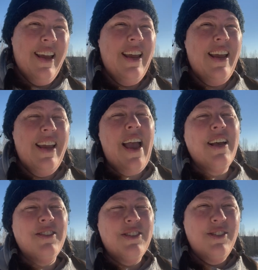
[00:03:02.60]
He
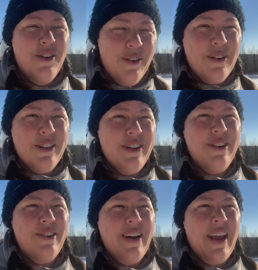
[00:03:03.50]
has no
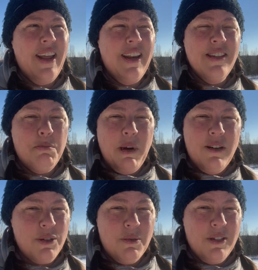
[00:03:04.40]
clue, and his
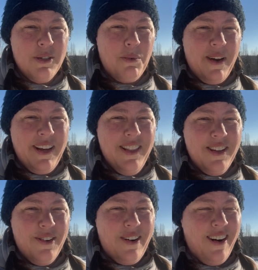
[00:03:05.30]
parents will just walk in
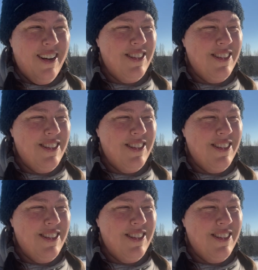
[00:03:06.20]
the door.